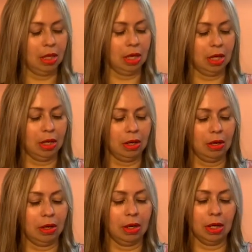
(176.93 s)

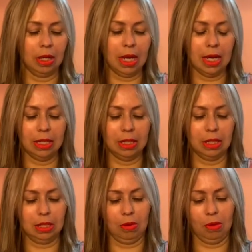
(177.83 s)
our last
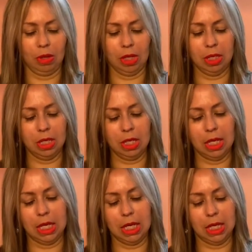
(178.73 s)
one
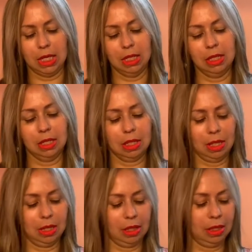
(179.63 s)
is,
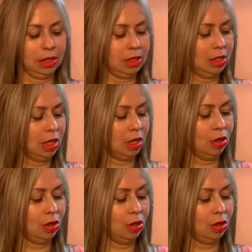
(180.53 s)
let's take a look.